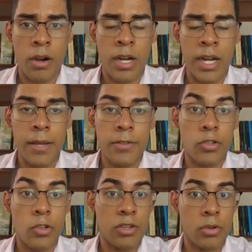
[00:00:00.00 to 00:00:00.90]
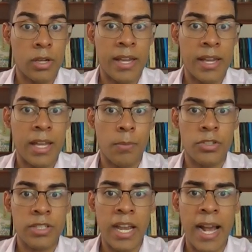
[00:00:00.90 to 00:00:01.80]
quarterly so that you can
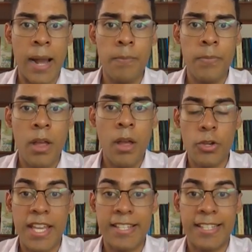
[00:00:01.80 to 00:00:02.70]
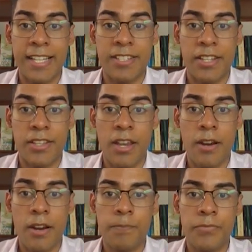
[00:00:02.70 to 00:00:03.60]
get more data. You can then select the
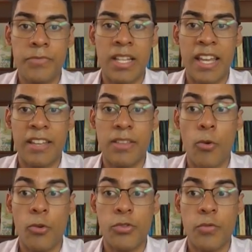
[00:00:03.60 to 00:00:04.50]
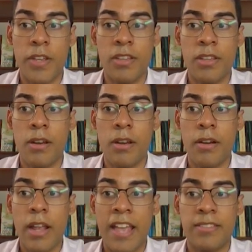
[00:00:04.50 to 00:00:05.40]
year, select the most recent
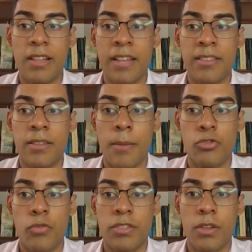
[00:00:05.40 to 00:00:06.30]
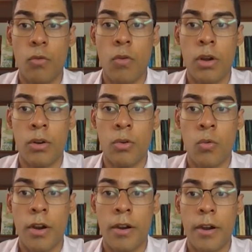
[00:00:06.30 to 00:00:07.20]
year, and select the most recent
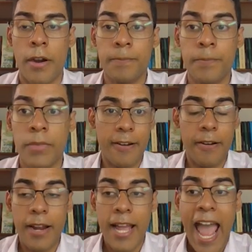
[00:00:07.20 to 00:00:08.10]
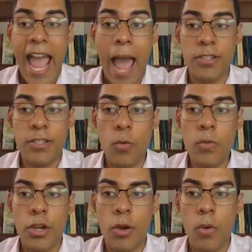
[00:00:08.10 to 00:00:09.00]
quarter. Here,
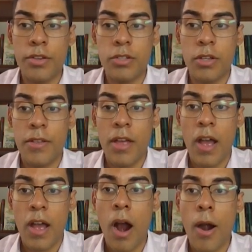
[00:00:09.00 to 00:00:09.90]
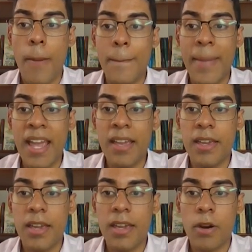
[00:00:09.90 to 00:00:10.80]
Amazon will show us our
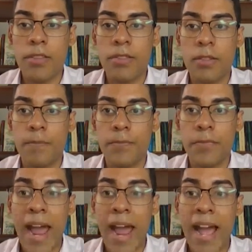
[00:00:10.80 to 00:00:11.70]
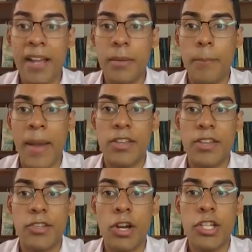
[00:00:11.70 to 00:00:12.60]
main keywords are ranked
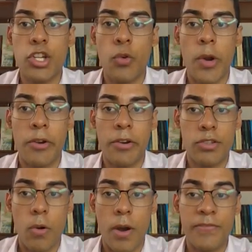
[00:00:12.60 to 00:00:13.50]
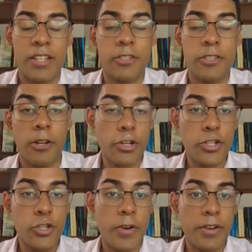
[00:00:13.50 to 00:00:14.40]
by the search query score. The
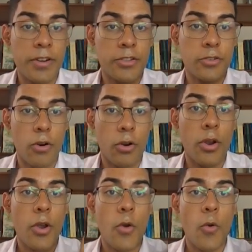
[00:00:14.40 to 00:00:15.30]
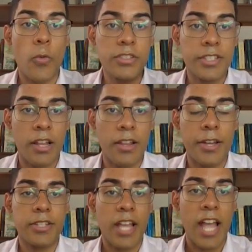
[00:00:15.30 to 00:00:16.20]
search query score will
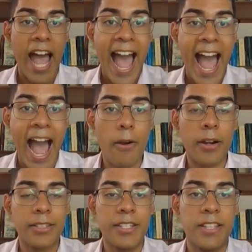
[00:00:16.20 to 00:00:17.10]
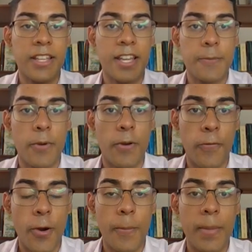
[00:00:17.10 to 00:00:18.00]
tell us how our listing is
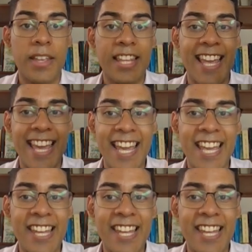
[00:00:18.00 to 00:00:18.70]
performing